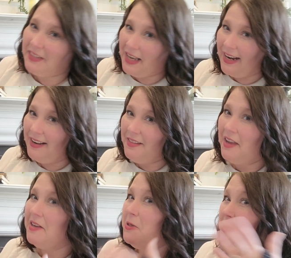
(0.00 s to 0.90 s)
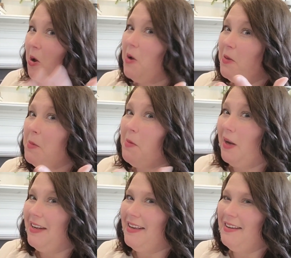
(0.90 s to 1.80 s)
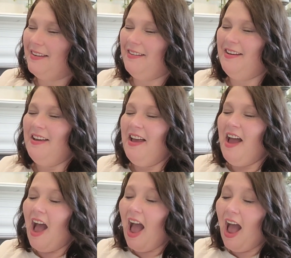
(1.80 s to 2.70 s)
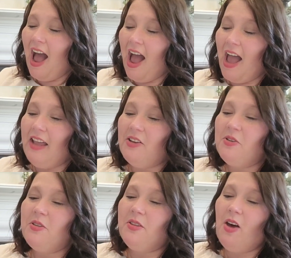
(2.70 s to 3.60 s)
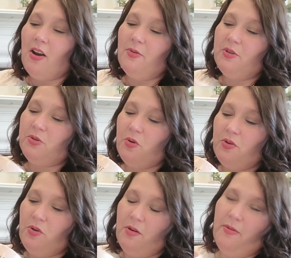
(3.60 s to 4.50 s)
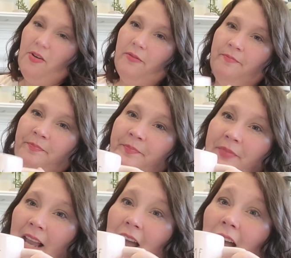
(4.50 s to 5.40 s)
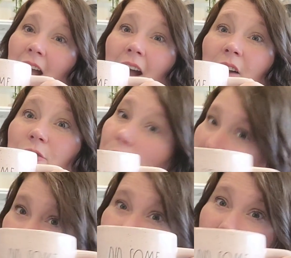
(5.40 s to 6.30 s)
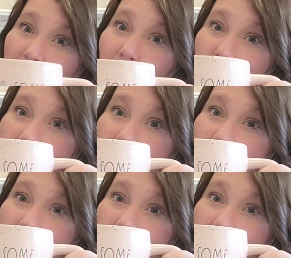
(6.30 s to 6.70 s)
Get it? Like a chocolate bunny. I just thought it was so adorable. So it had to come home